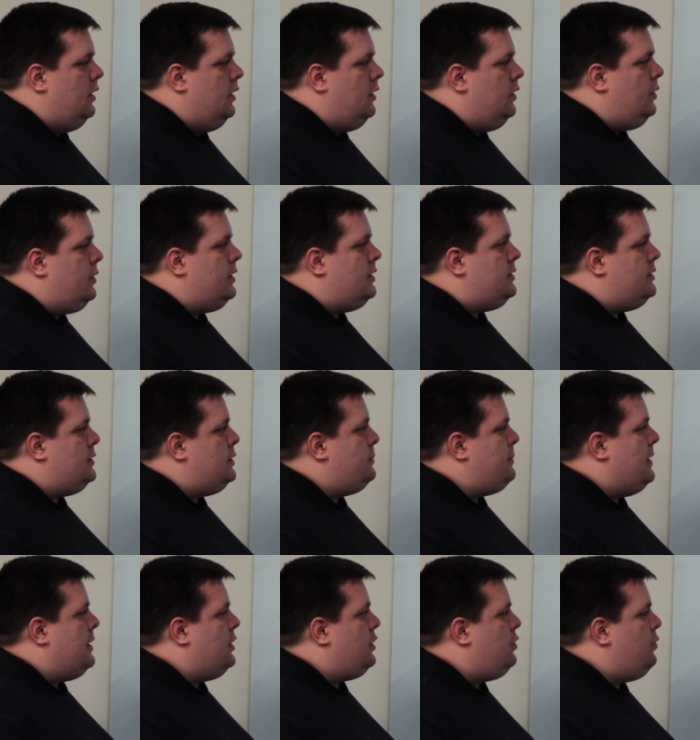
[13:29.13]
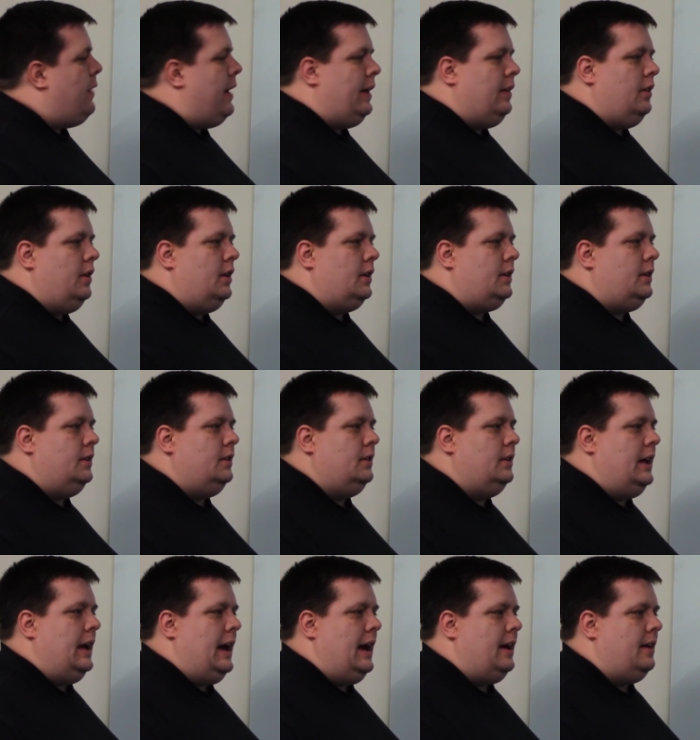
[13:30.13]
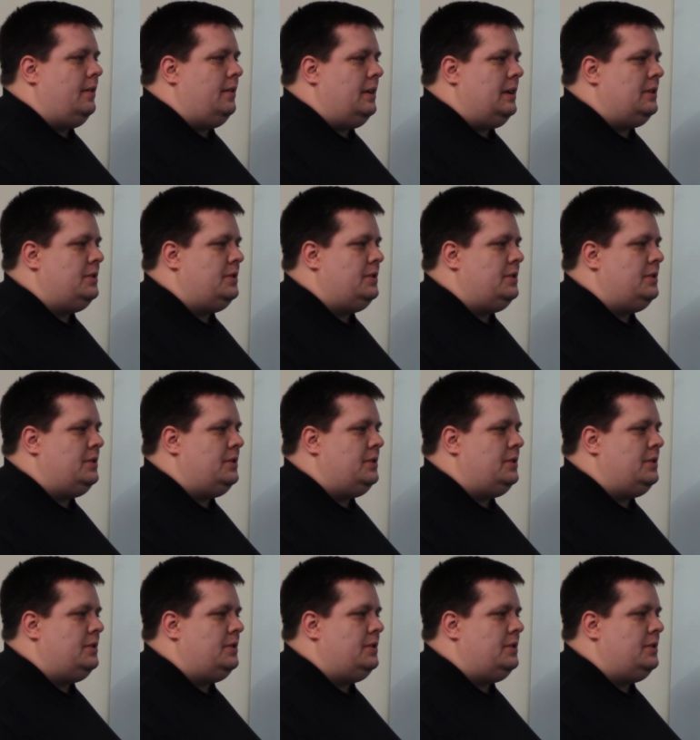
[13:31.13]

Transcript: Lukas, this has been a great look at